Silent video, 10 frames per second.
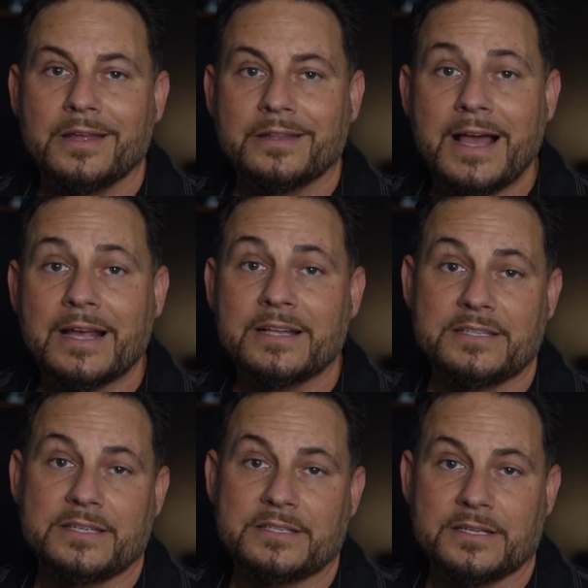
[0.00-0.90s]
That
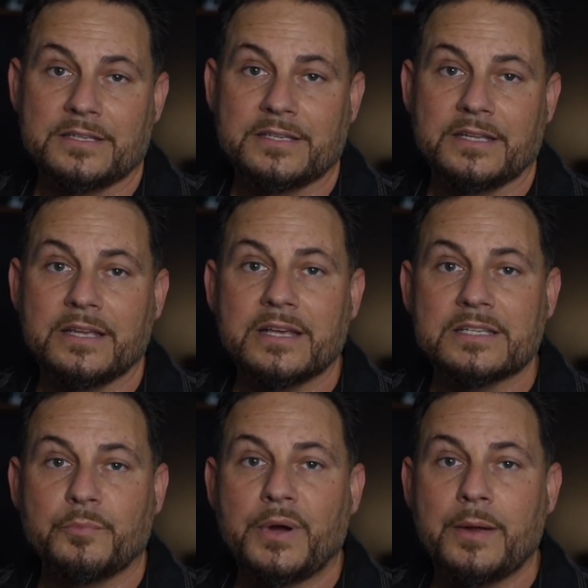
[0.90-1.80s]
consistency is a
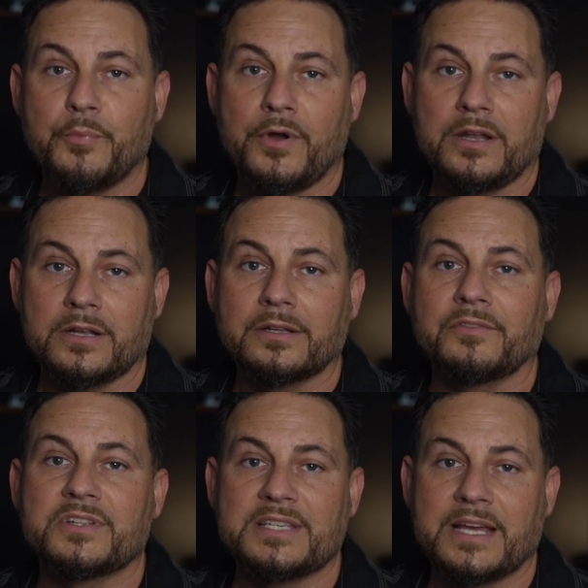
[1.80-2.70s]
byproduct of
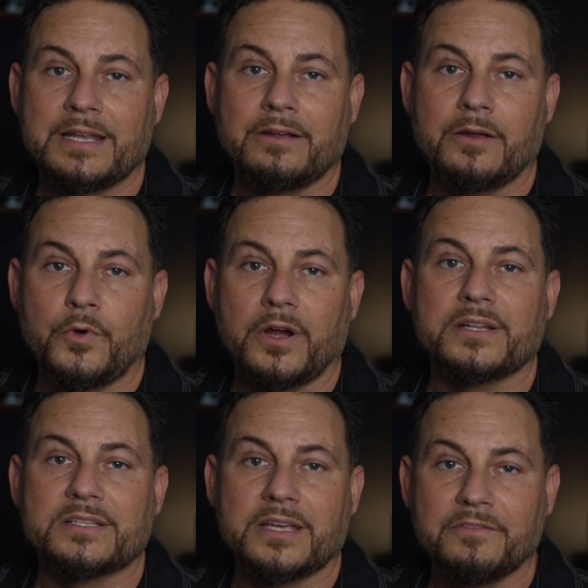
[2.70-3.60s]
the secondary
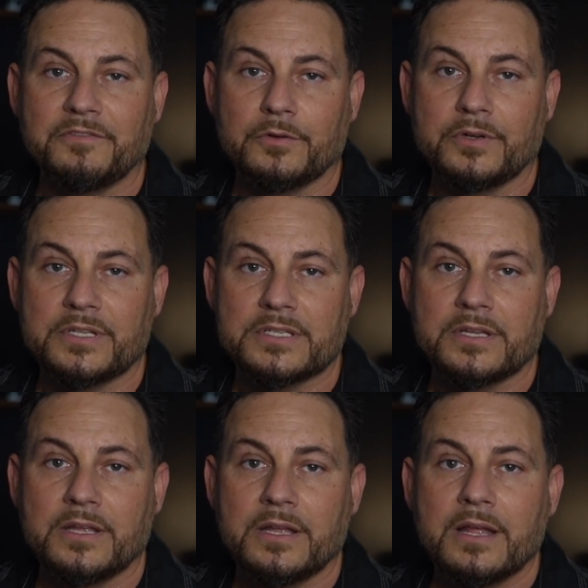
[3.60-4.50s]
market's influence.
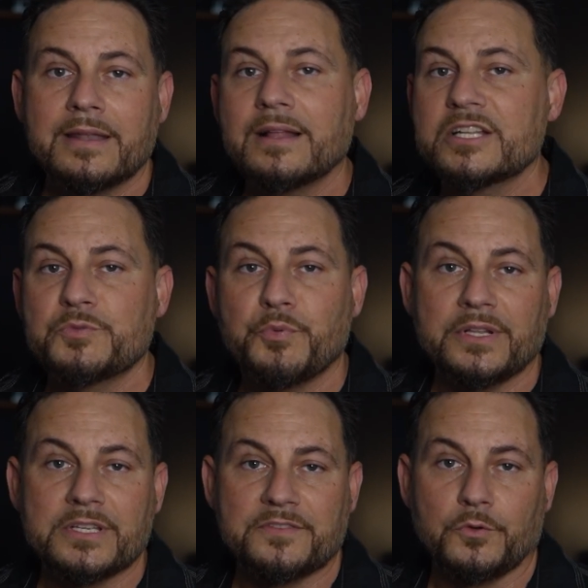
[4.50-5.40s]
Now let's bring
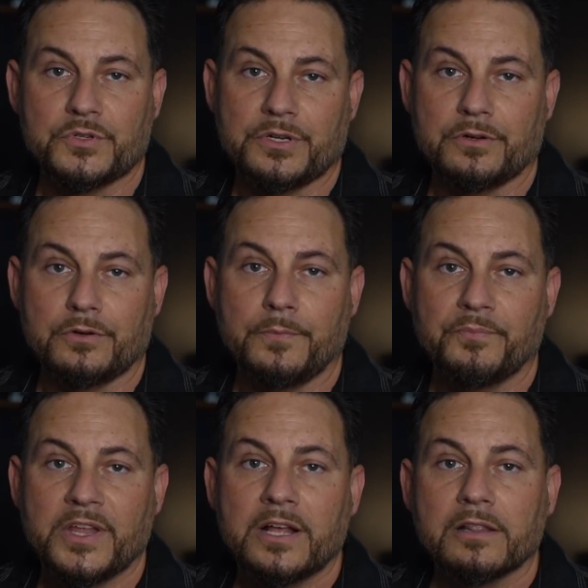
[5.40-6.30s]
this full circle.
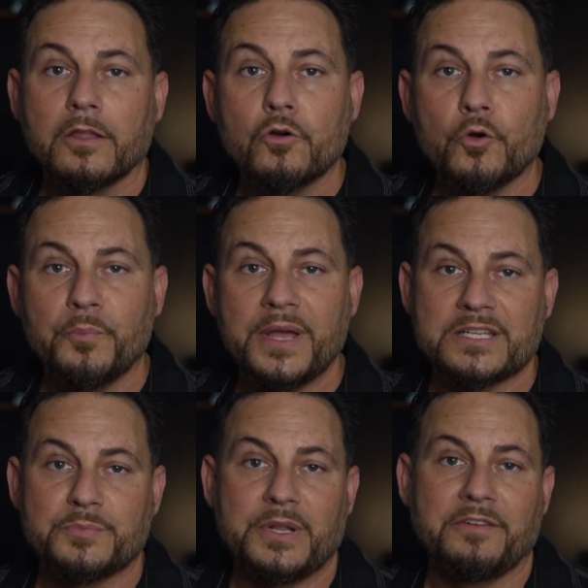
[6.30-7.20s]
Local banks
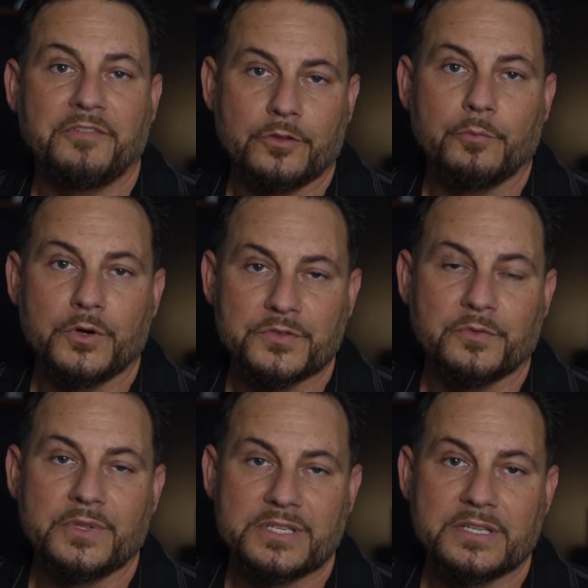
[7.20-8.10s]
benefit the most from
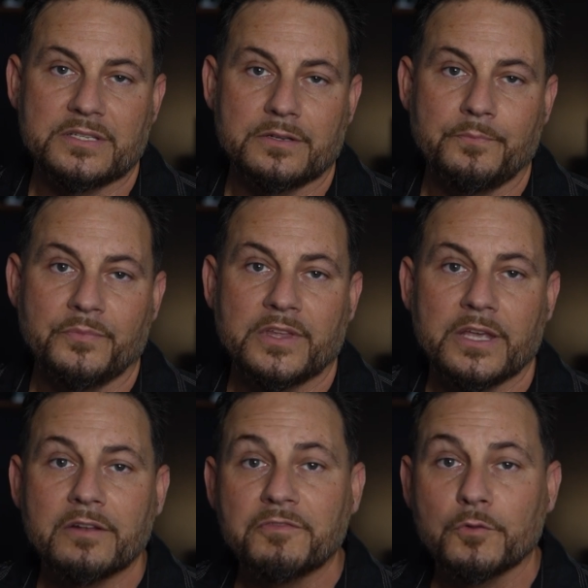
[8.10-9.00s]
this system.
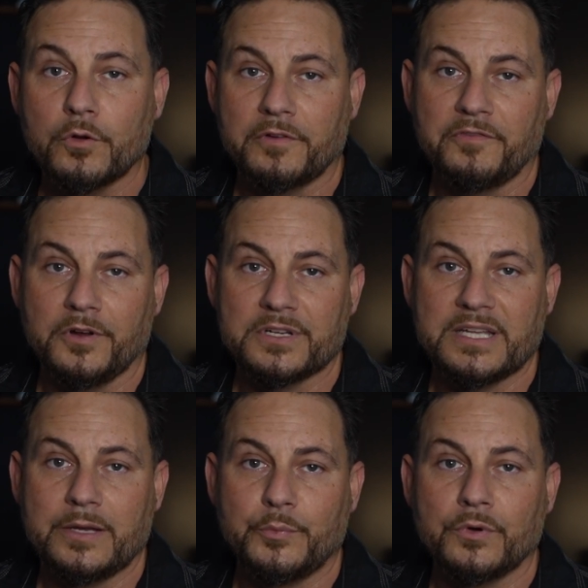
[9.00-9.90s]
In Florida, for
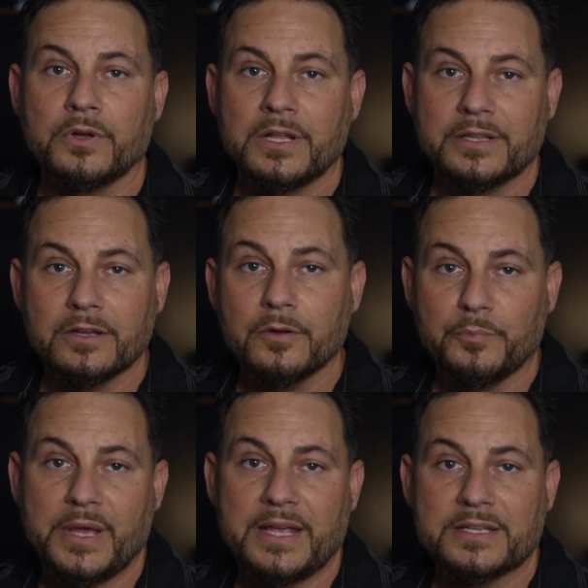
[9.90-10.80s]
example, there are
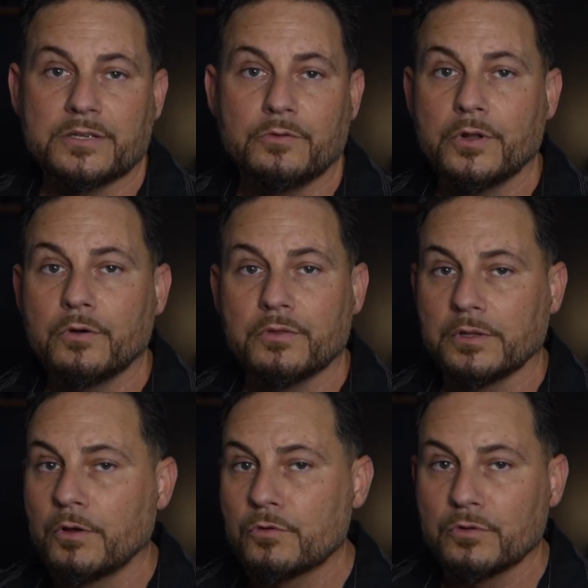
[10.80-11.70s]
banks who know the
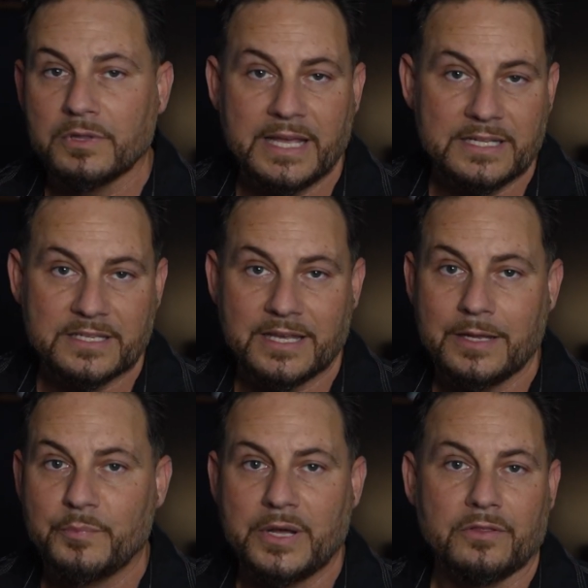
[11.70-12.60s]
local
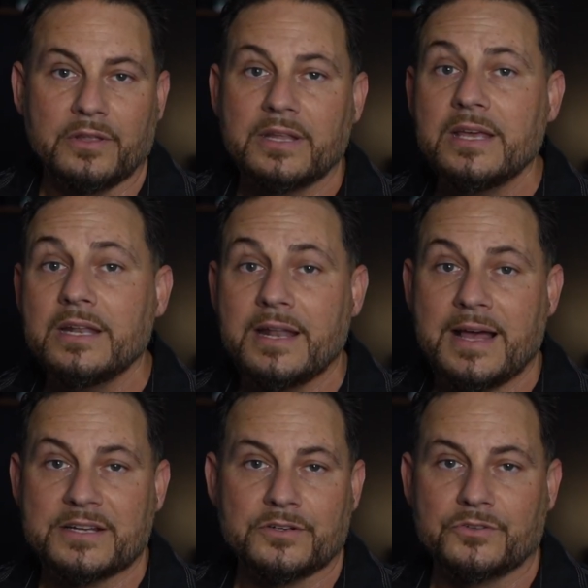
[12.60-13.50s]
landscape better than any
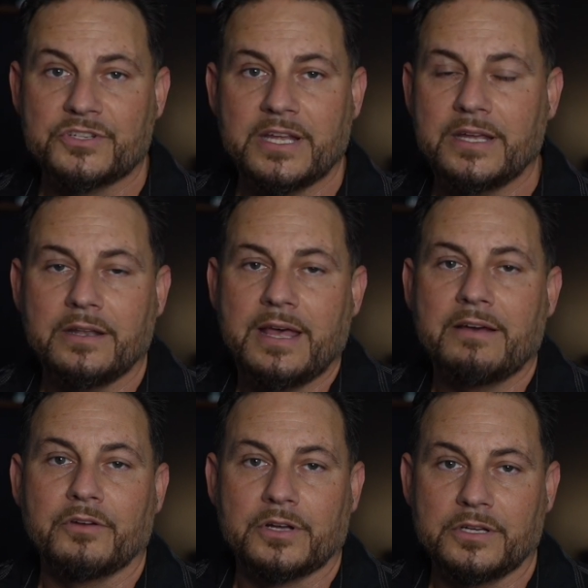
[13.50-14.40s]
national chain
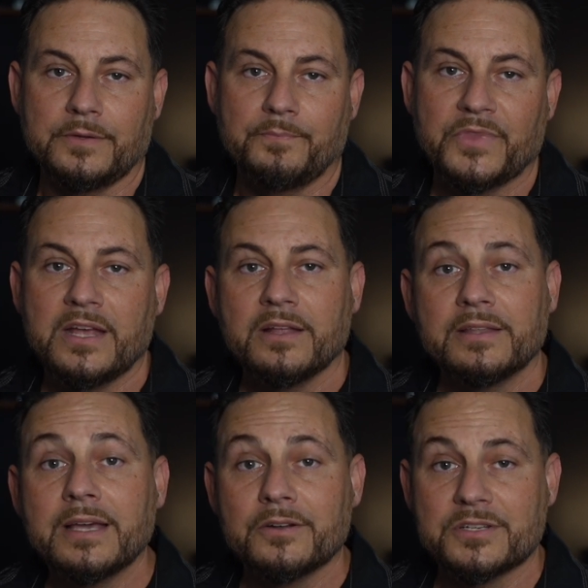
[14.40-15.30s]
ever could.
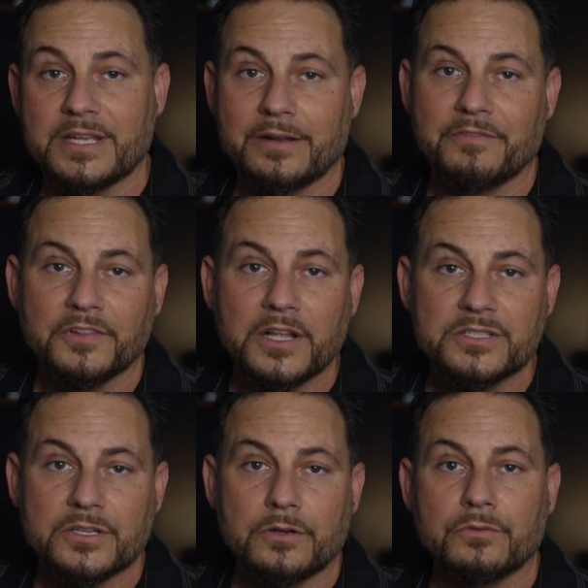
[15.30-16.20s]
They understand flood
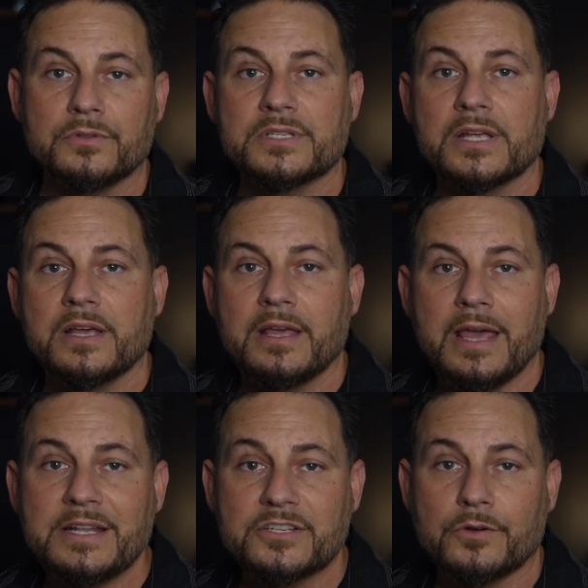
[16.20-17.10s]
zones,
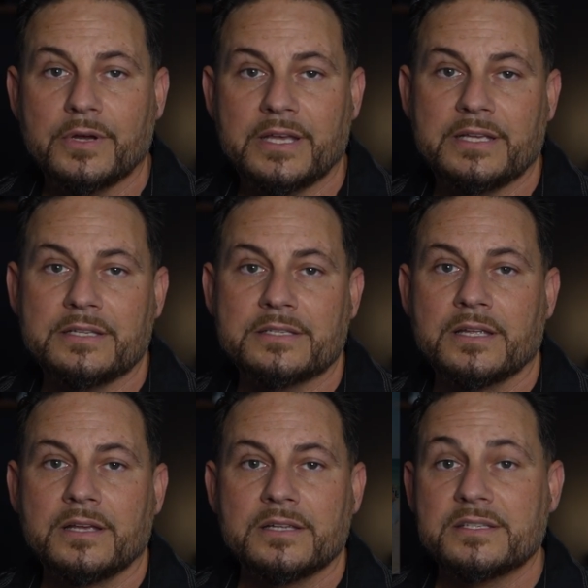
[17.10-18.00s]
HOAs,
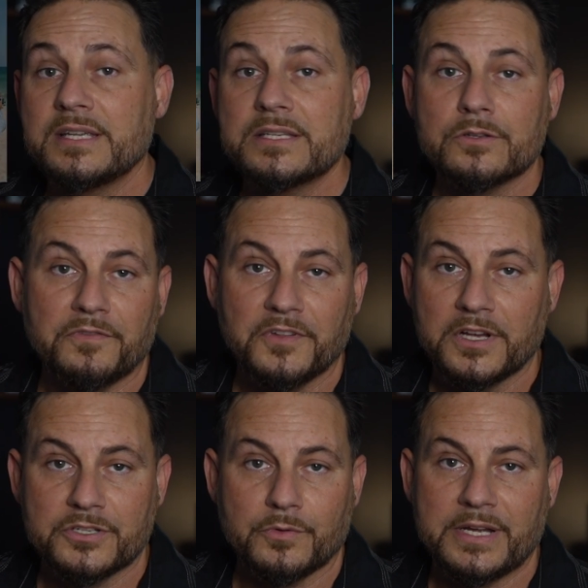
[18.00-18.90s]
seasonal
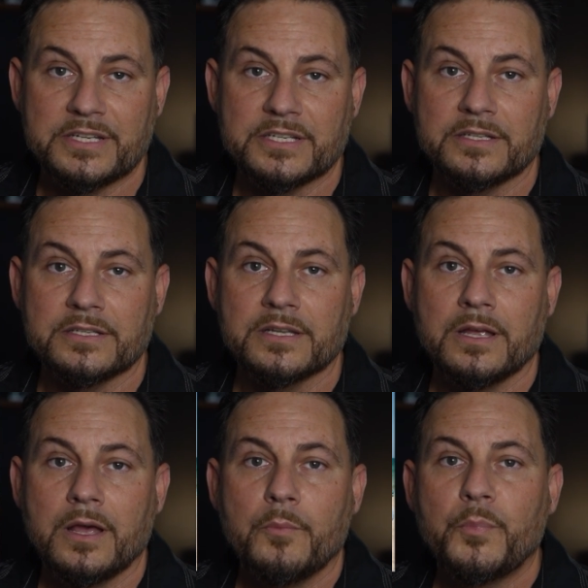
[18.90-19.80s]
fluctuations,
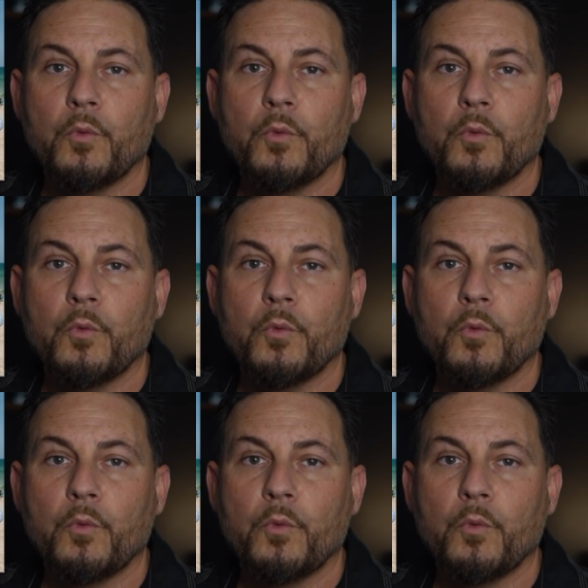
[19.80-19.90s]
but